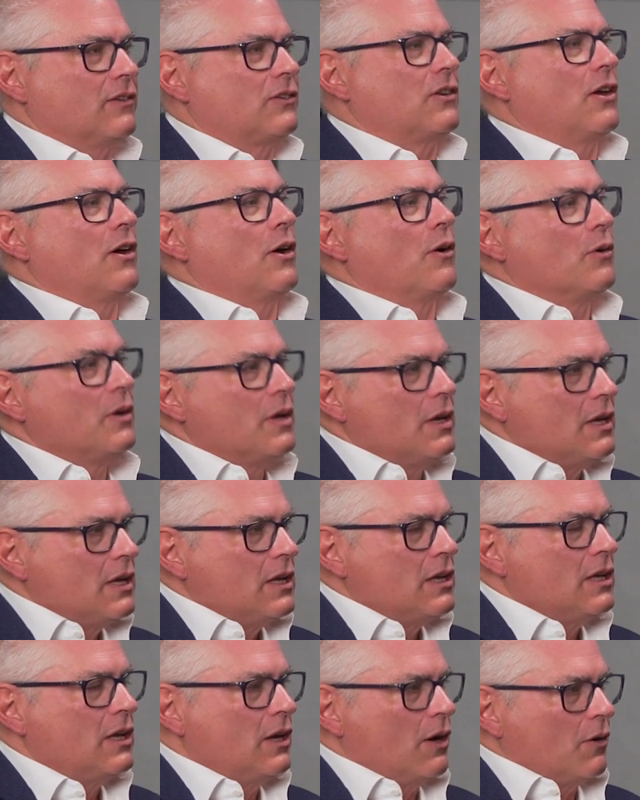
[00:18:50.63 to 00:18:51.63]
So,
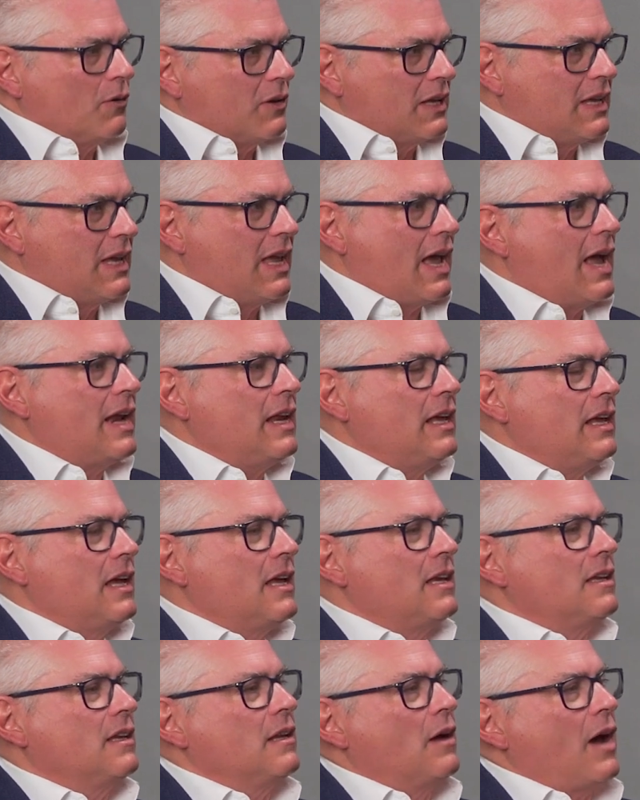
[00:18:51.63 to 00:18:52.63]
getting
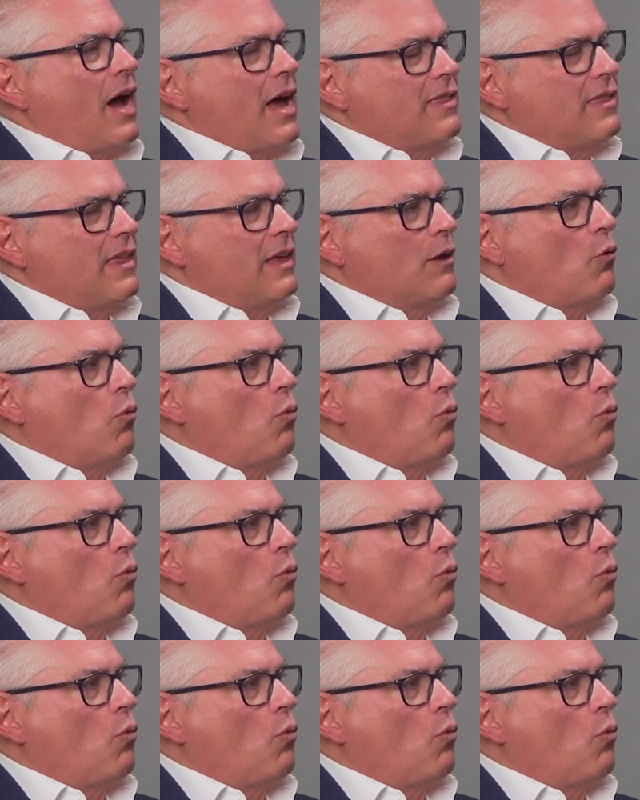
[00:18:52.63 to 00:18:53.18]
it, I think